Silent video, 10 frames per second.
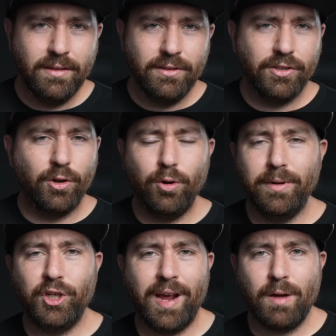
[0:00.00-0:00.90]
just a whole
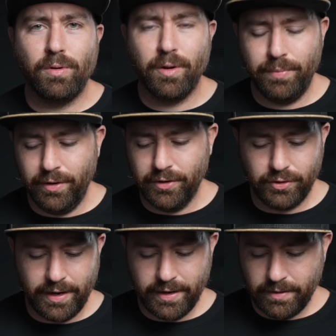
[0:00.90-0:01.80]
bunch of Apple computers
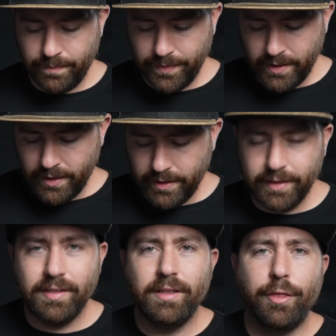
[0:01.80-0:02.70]
right now.
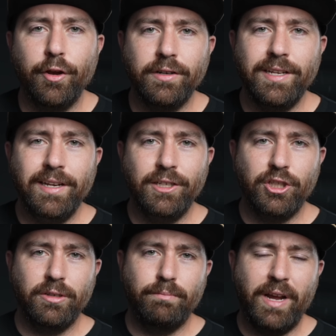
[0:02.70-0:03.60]
This is the
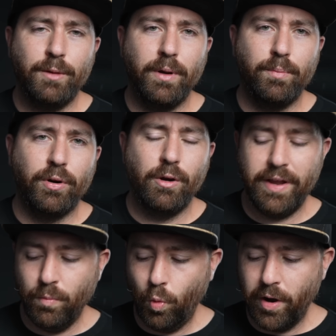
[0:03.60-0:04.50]
13-inch MacBook Pro
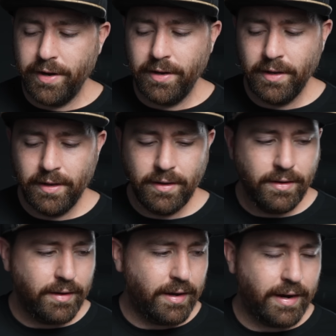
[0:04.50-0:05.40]
M1.
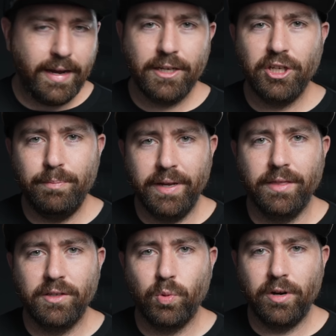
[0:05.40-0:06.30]
I actually picked
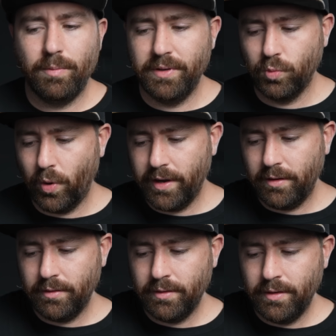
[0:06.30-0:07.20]
this one up as
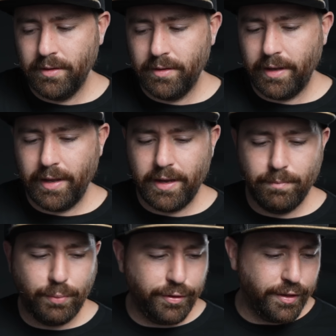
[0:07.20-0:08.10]
well.
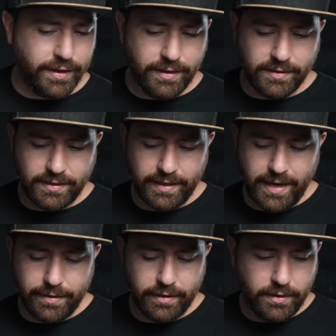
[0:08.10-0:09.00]
And both of these
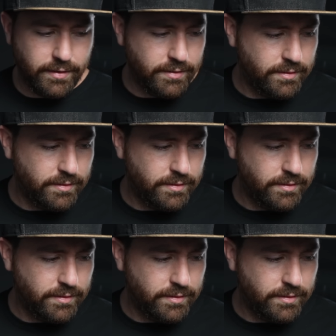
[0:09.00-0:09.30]
together